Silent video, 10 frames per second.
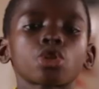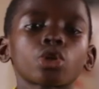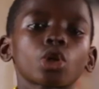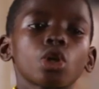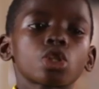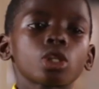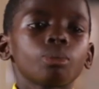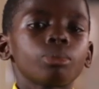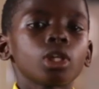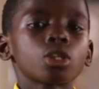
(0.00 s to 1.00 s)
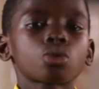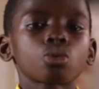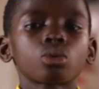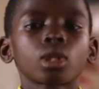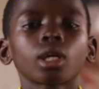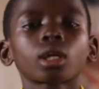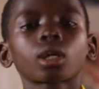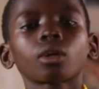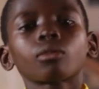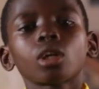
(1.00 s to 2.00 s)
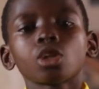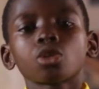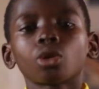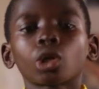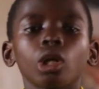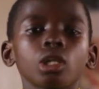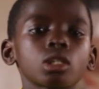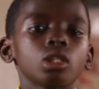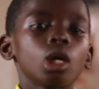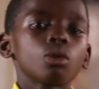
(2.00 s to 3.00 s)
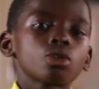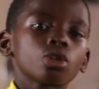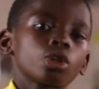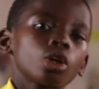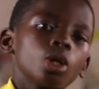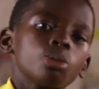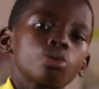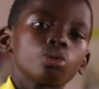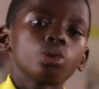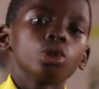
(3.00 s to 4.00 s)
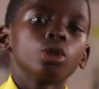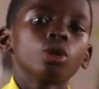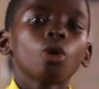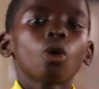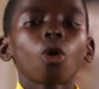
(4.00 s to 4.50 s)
security place to take a security that will secure him to the